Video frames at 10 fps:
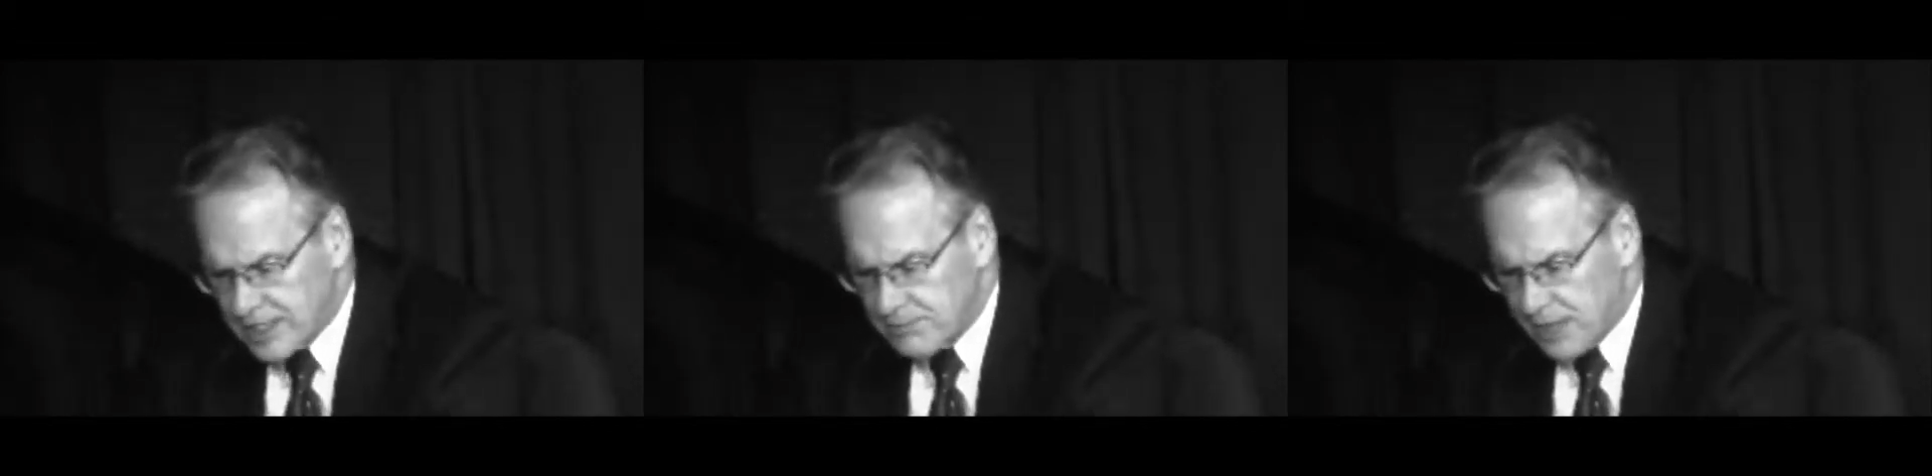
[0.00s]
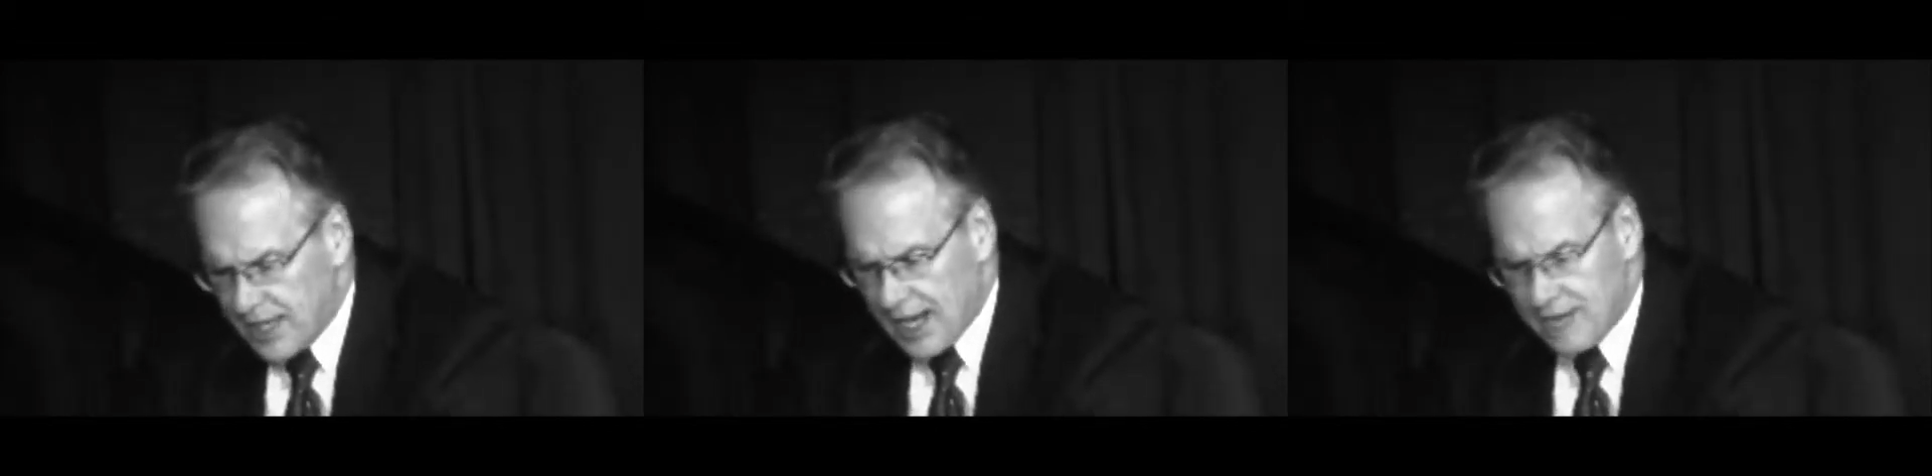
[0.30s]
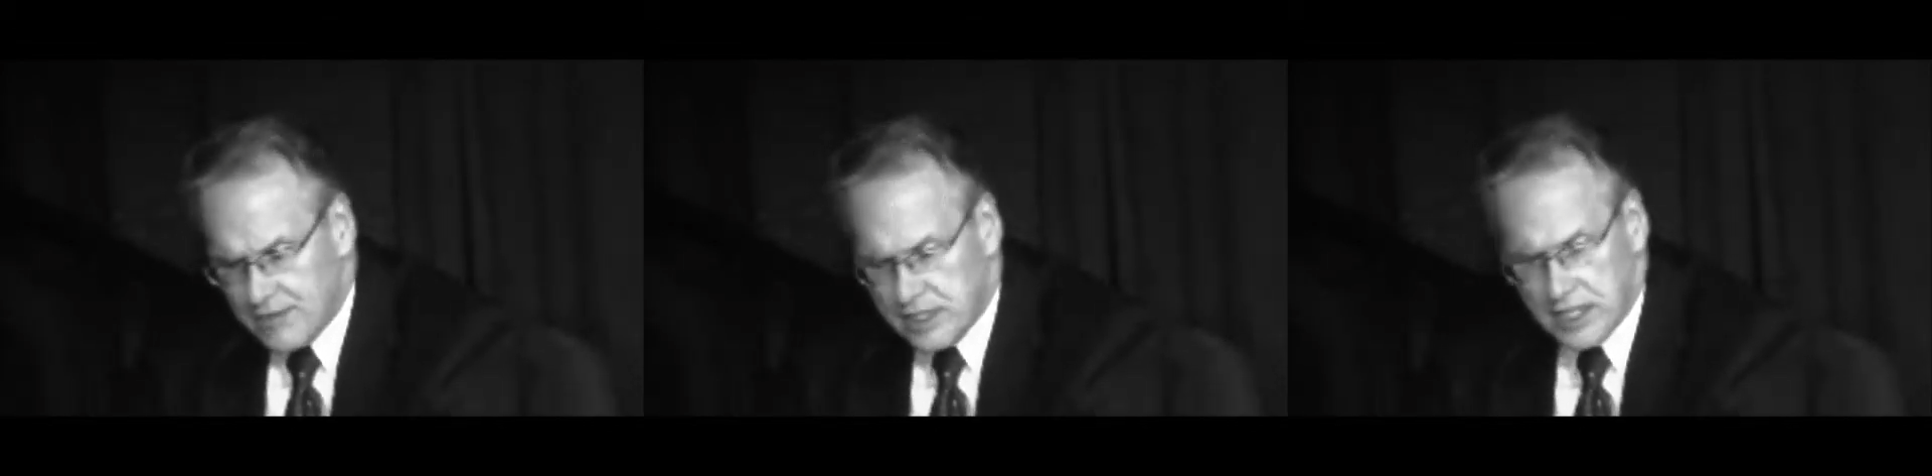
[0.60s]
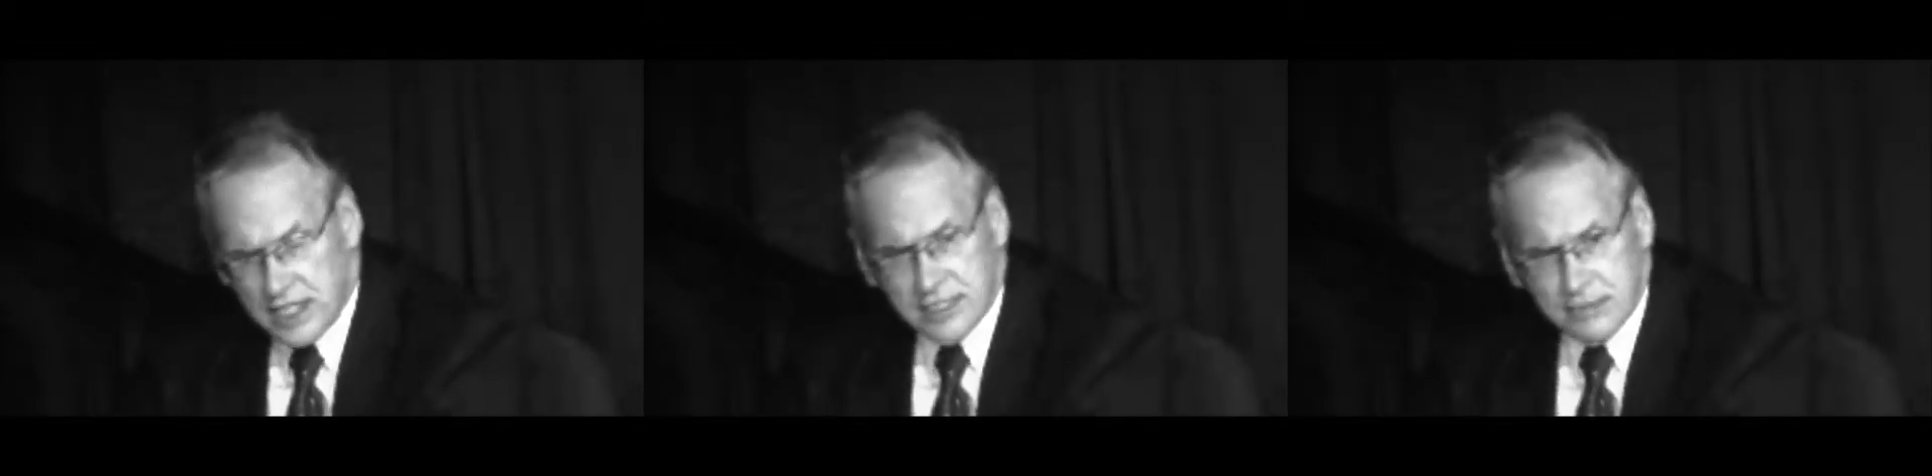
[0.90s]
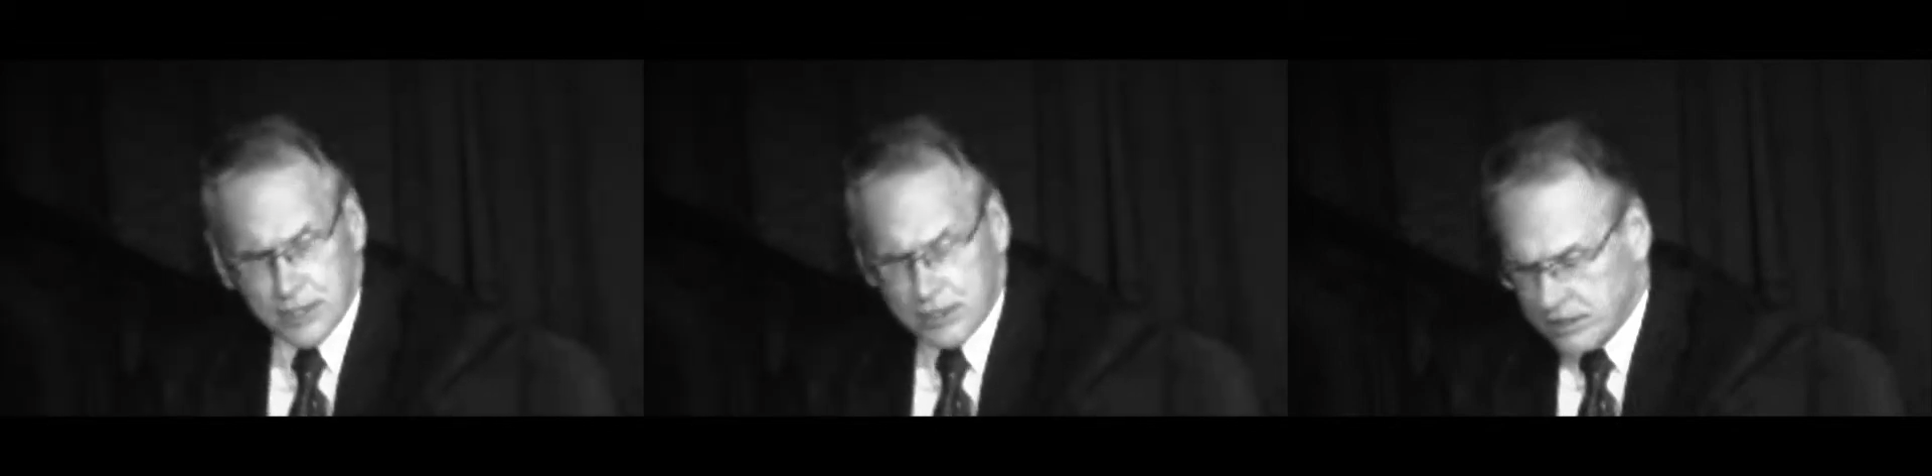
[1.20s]
this might have on
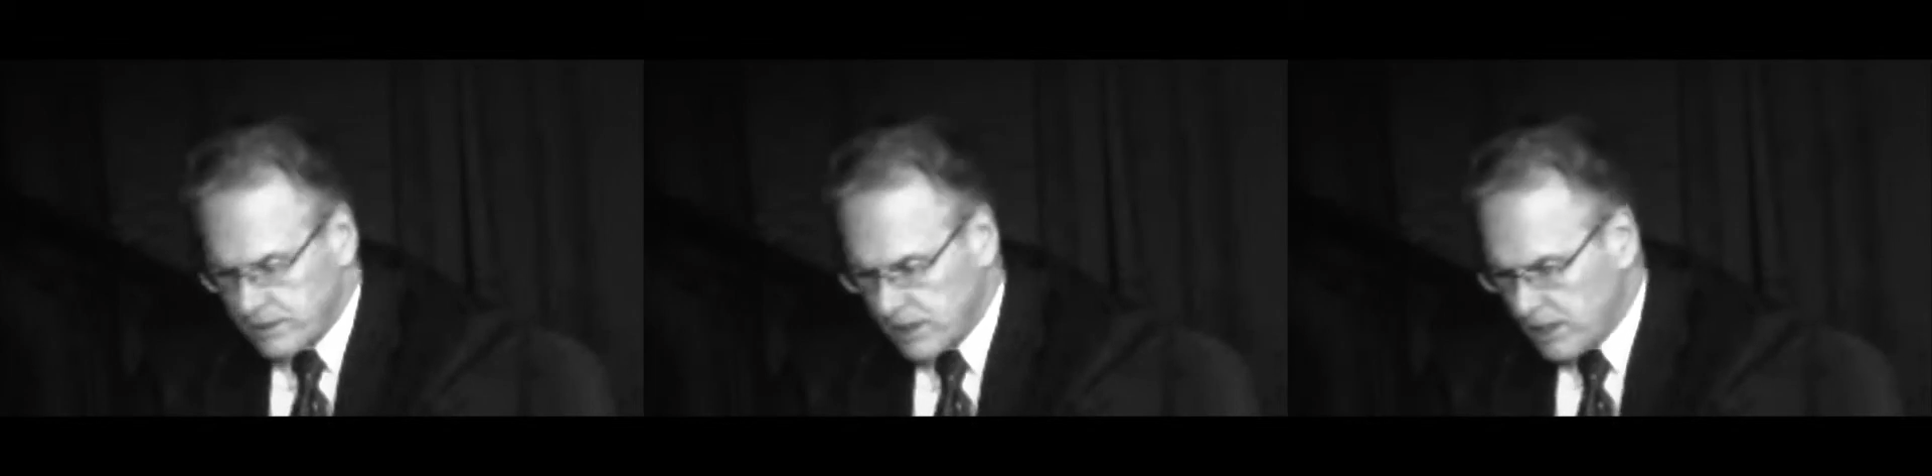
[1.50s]
customers,